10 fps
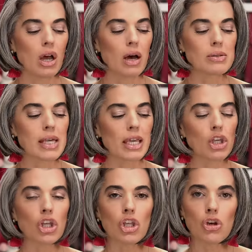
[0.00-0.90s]
I was like,
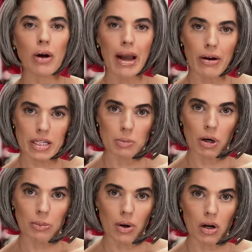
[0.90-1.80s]
your hair is
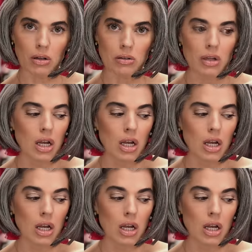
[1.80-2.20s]
purple.